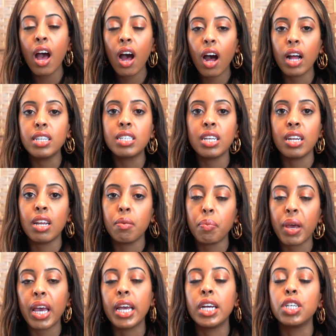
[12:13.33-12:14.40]
Hudson and
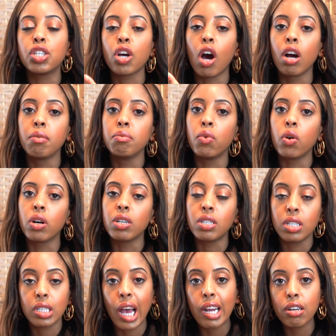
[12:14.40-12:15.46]
Paige are more
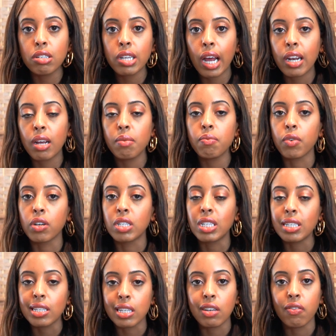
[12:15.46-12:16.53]
designer denim
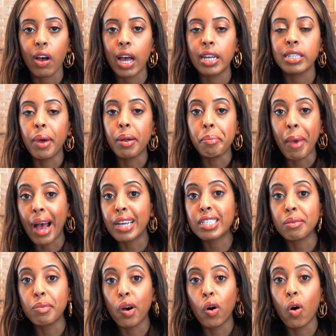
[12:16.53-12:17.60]
versus Levi's and
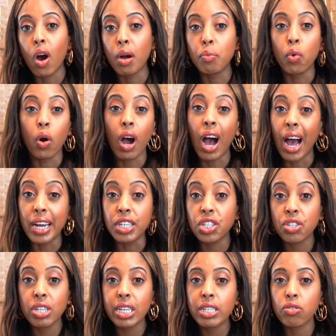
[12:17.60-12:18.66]
MASSIMO are more high
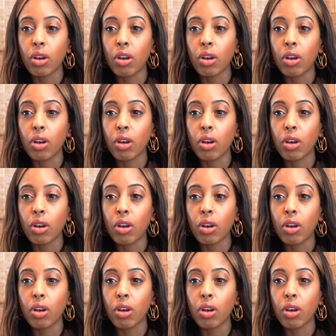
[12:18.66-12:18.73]
street.